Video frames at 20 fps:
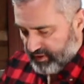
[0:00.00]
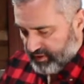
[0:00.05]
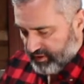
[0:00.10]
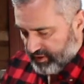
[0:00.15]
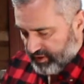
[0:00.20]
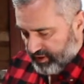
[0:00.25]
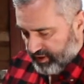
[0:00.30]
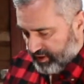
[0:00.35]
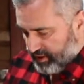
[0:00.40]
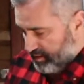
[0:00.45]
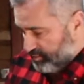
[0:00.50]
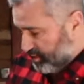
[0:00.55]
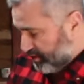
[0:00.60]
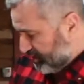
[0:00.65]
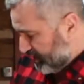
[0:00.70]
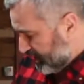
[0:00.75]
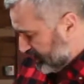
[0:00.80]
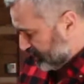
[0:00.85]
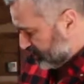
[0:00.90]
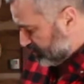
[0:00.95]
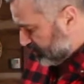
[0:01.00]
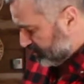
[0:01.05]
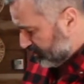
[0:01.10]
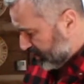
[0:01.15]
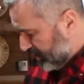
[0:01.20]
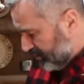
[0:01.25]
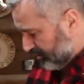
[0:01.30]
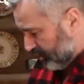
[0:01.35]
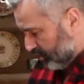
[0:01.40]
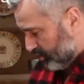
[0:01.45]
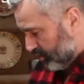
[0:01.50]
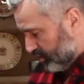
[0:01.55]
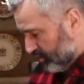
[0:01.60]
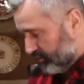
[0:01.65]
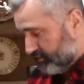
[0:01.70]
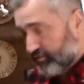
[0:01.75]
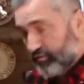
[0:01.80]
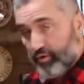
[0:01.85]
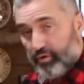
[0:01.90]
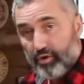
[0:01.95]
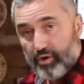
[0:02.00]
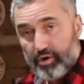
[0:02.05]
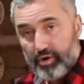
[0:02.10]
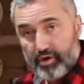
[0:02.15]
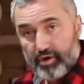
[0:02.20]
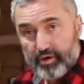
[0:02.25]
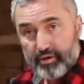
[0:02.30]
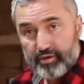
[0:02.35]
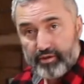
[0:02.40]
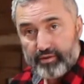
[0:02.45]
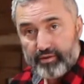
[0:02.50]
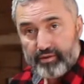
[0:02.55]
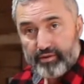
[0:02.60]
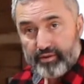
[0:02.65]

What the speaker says: And I'll put that into my bowl for